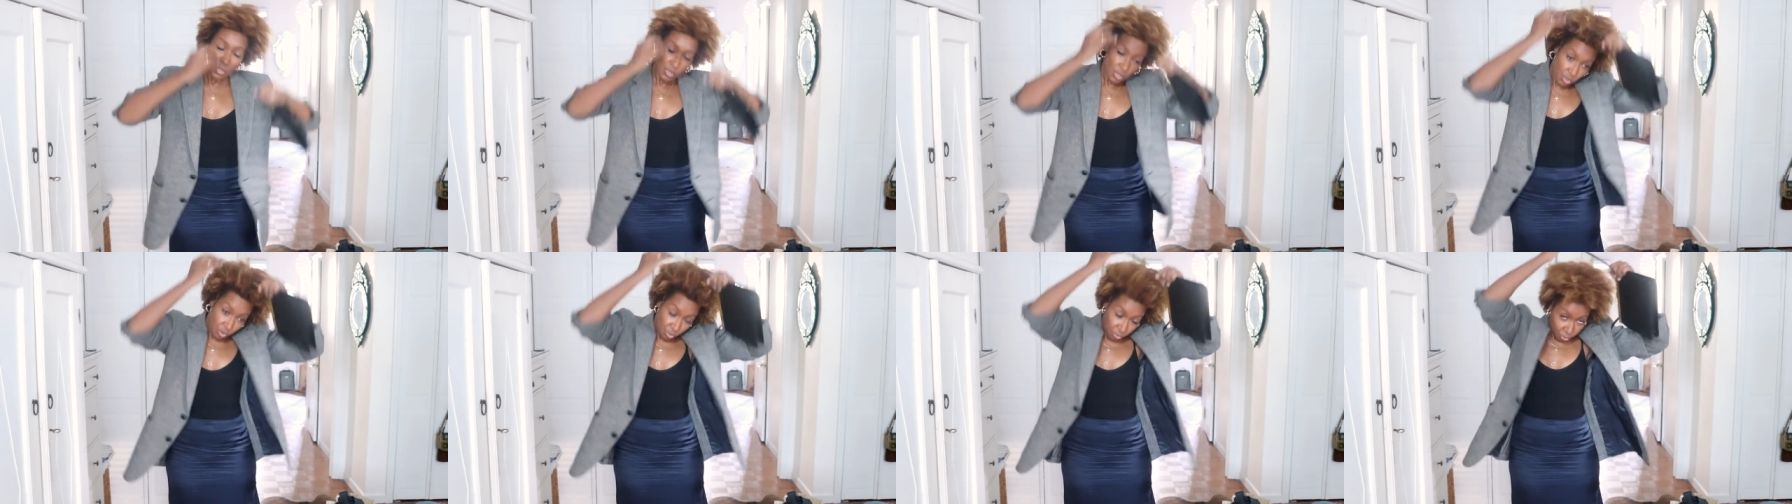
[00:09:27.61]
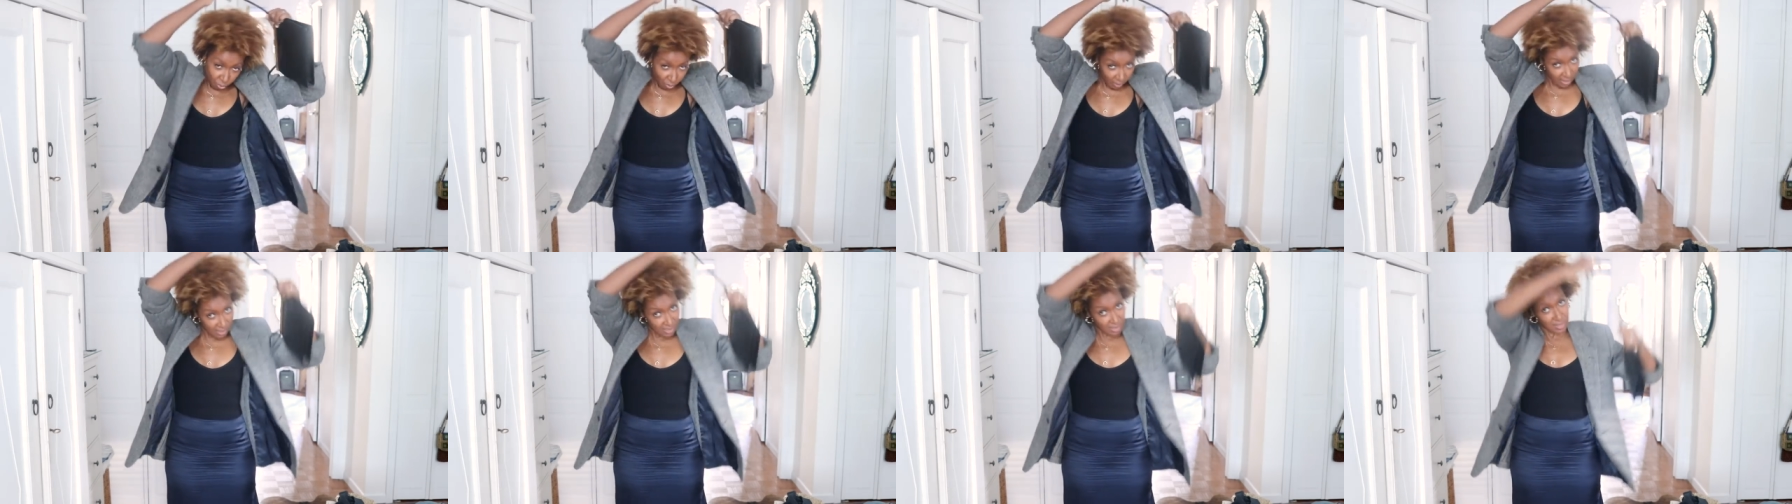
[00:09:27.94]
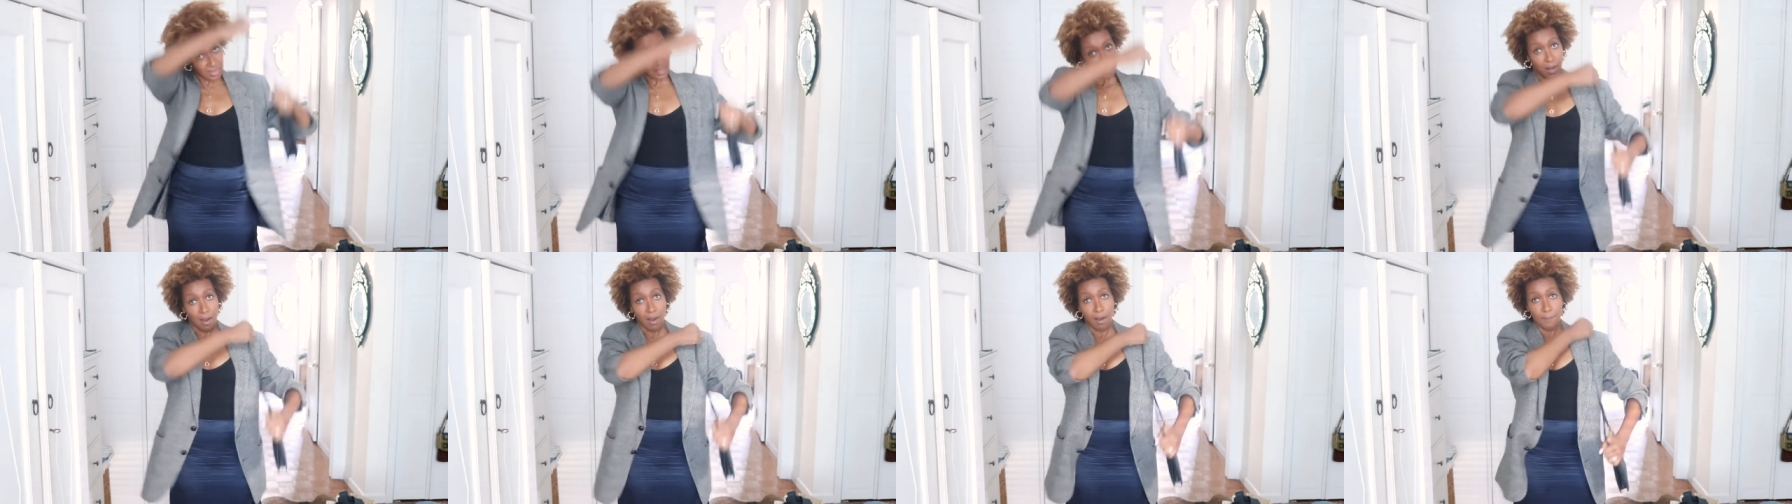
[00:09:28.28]

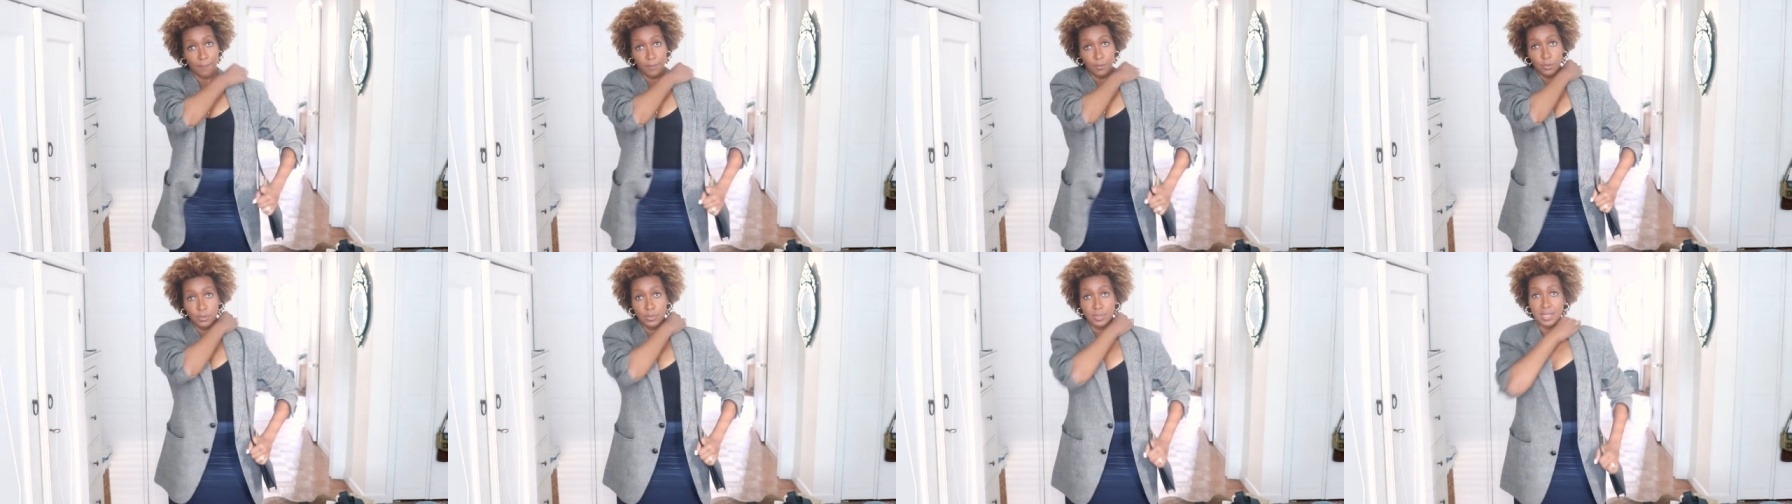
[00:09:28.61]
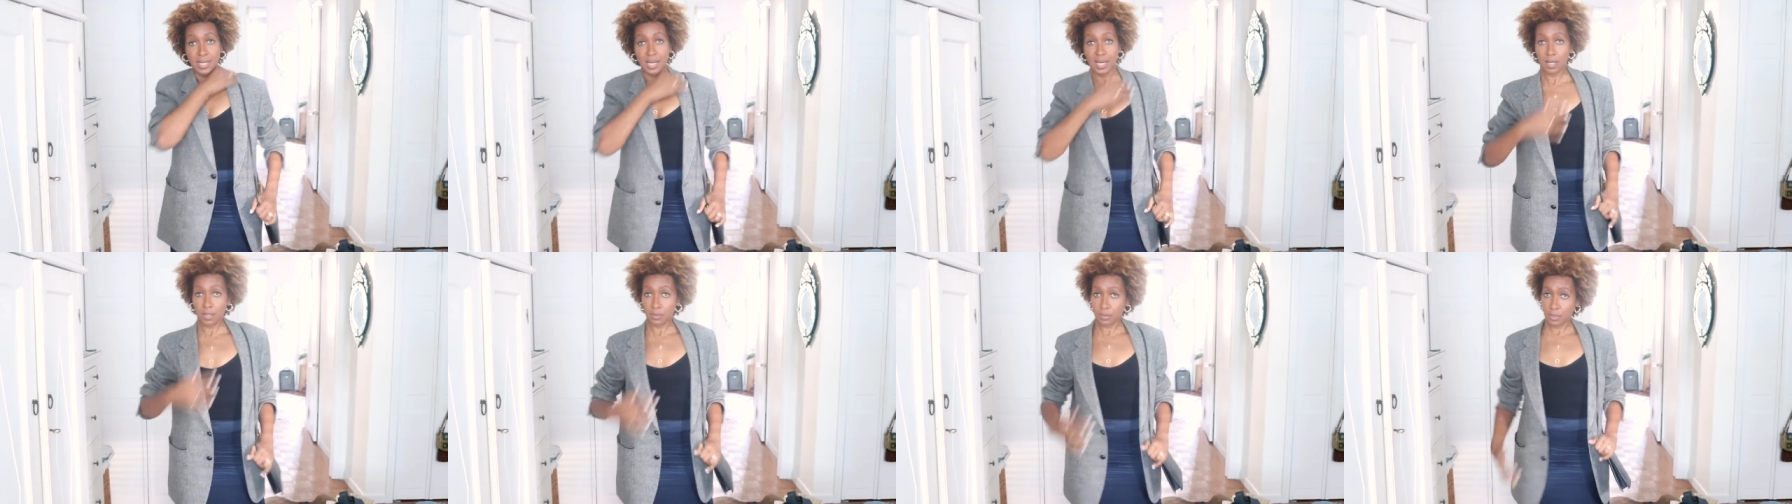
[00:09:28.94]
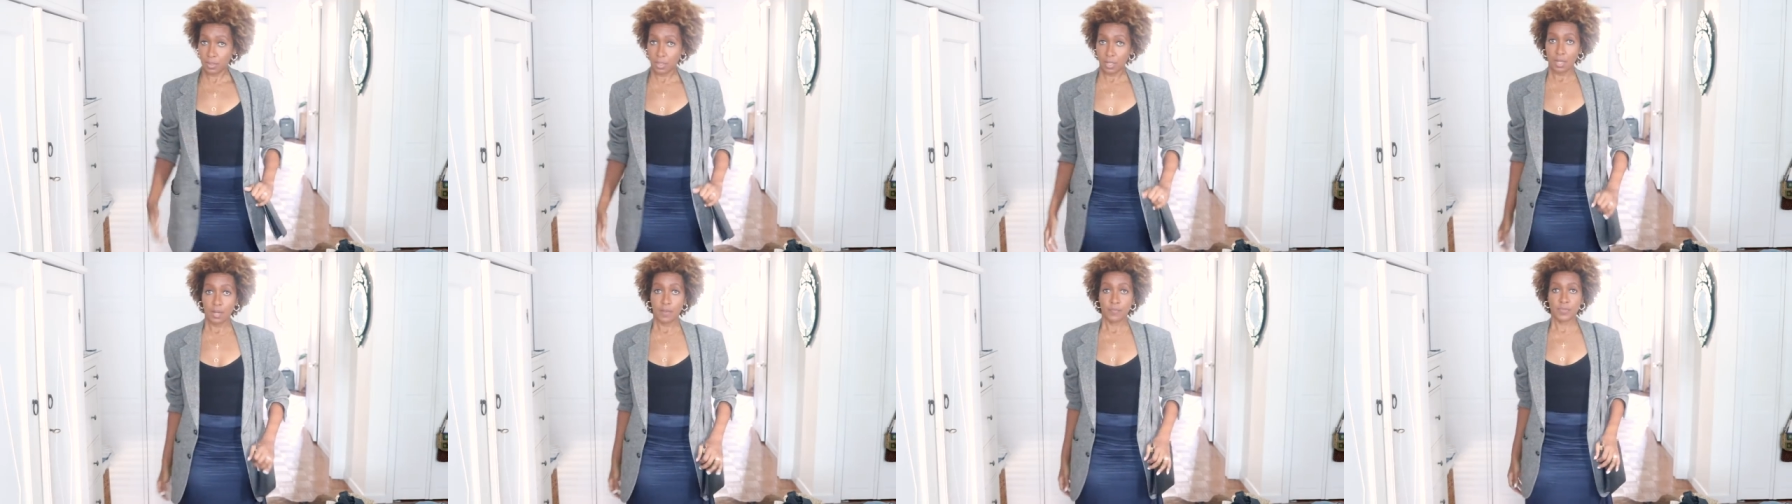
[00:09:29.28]
dress up or down